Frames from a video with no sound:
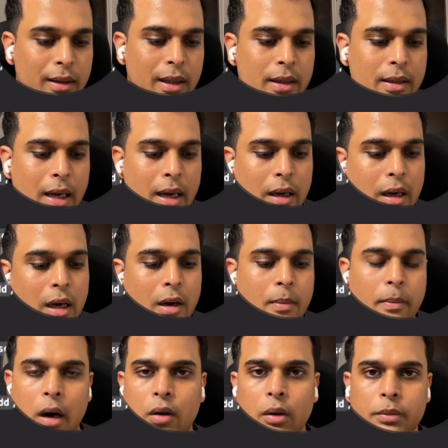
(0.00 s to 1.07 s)
These are
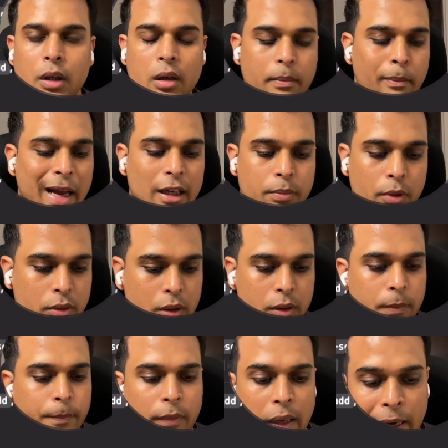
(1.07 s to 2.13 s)
part of the batch
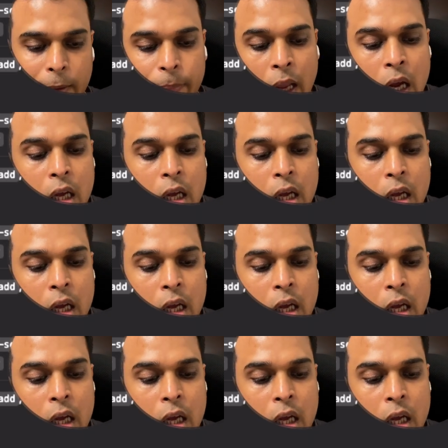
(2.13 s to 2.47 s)
process, right?